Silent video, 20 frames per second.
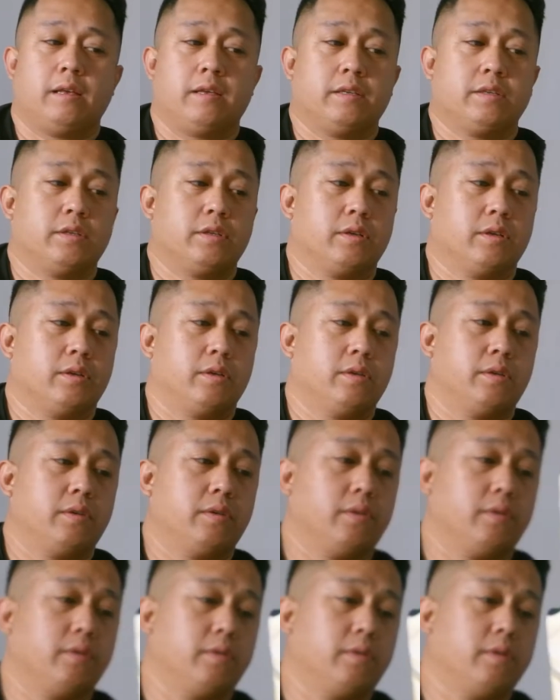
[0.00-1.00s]

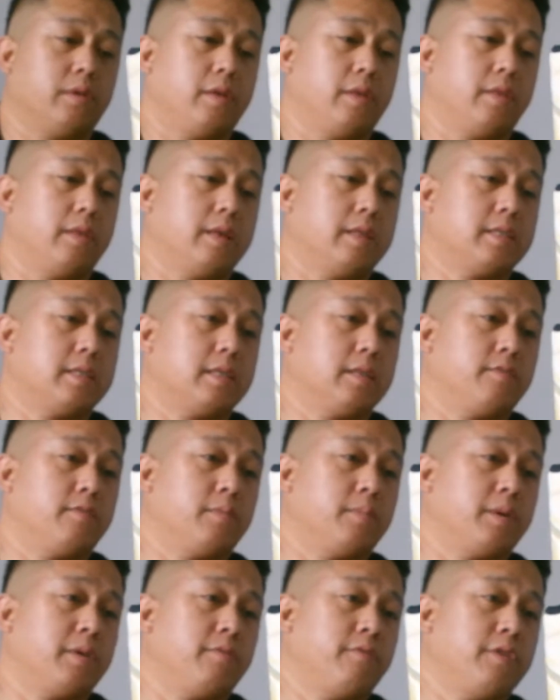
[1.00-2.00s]
So that's it for
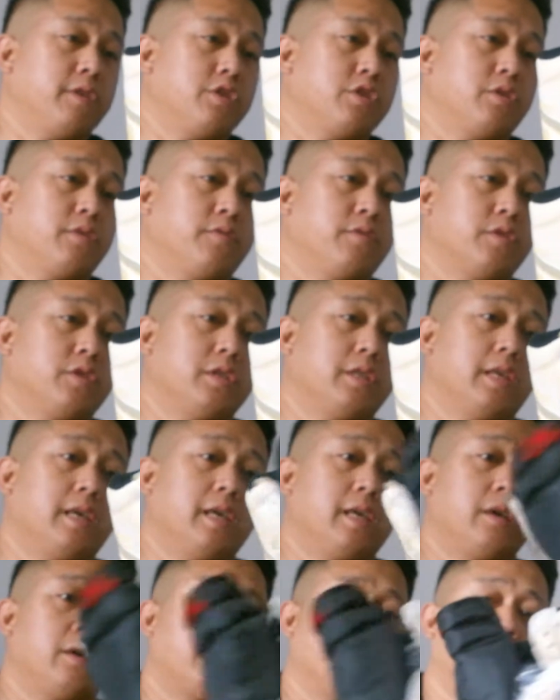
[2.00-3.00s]
my feature for
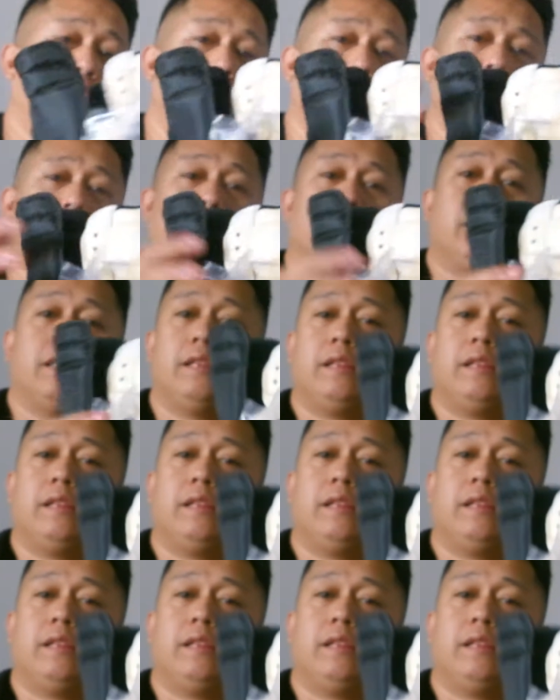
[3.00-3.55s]
today on